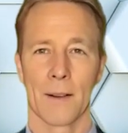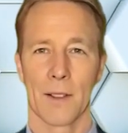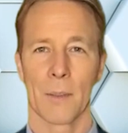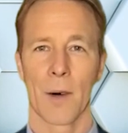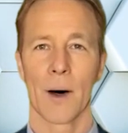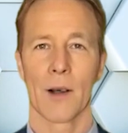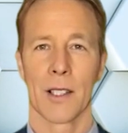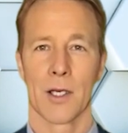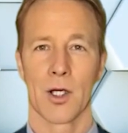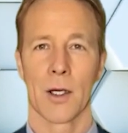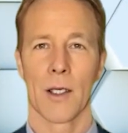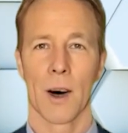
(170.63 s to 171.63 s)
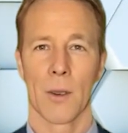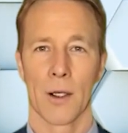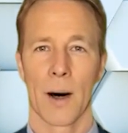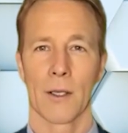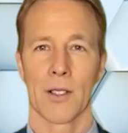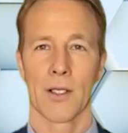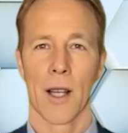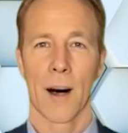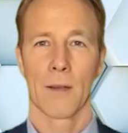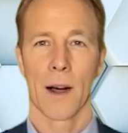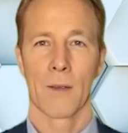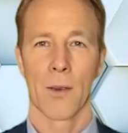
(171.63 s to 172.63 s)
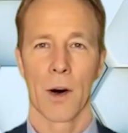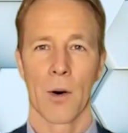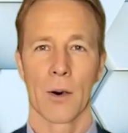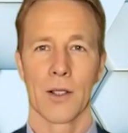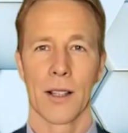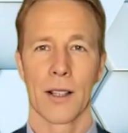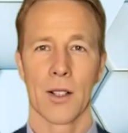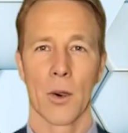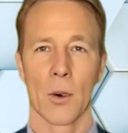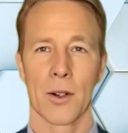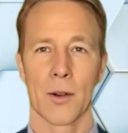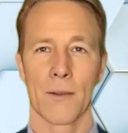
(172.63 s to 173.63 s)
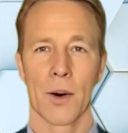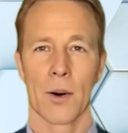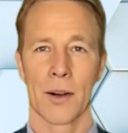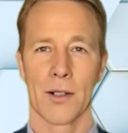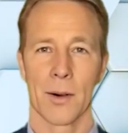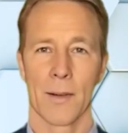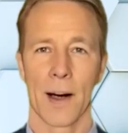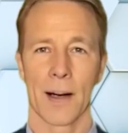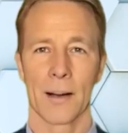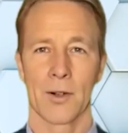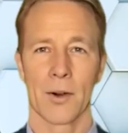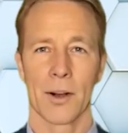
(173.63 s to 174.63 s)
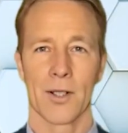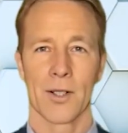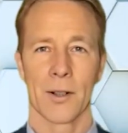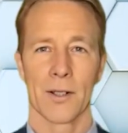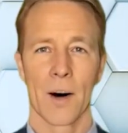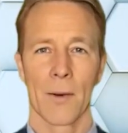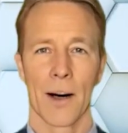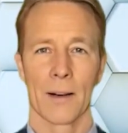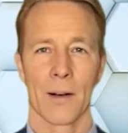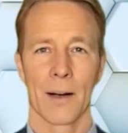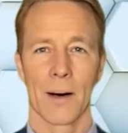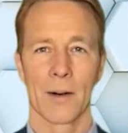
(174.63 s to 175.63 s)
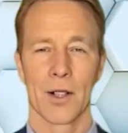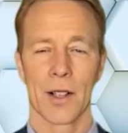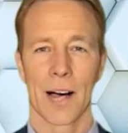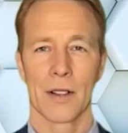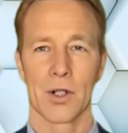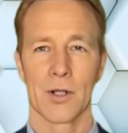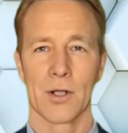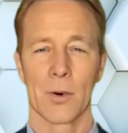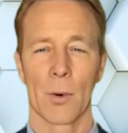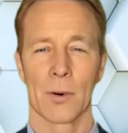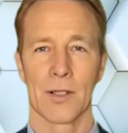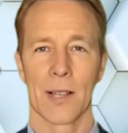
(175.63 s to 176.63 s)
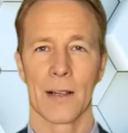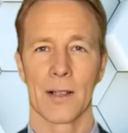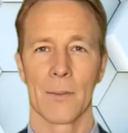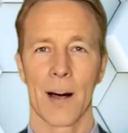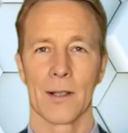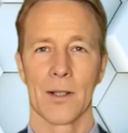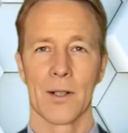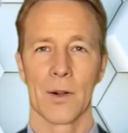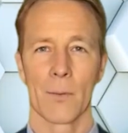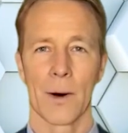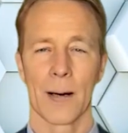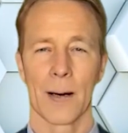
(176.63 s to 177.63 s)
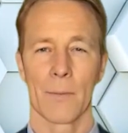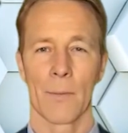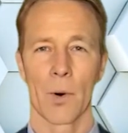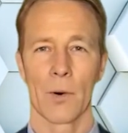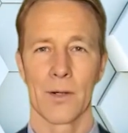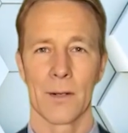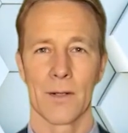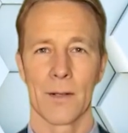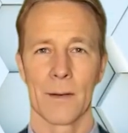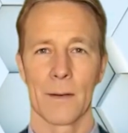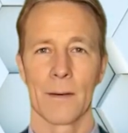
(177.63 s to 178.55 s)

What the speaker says: The parties should know and understand their priorities in order to focus on their interests and direct the negotiations towards the aspects that are really important.